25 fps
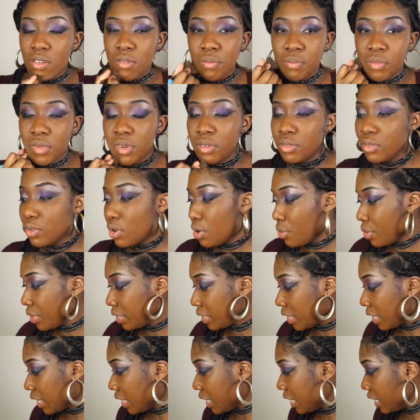I'm
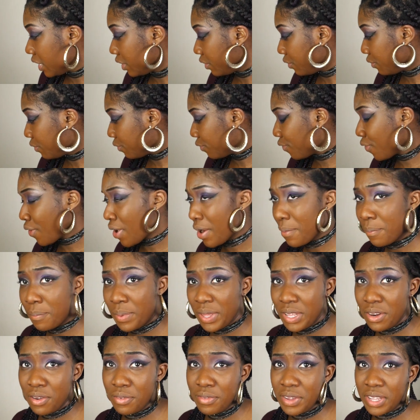going in for a
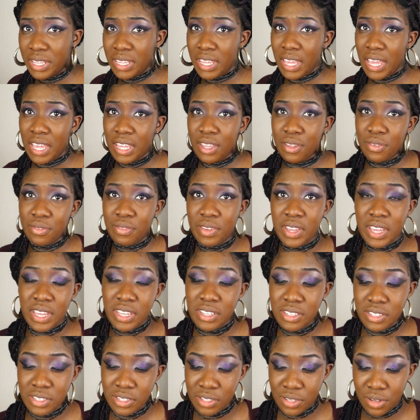bit of a cake
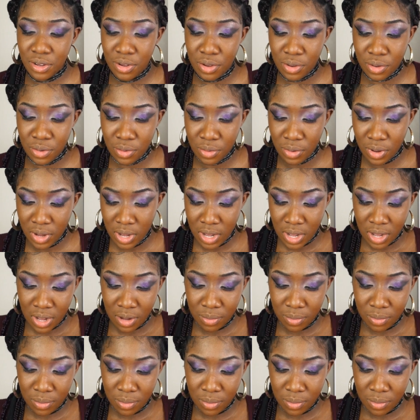face, so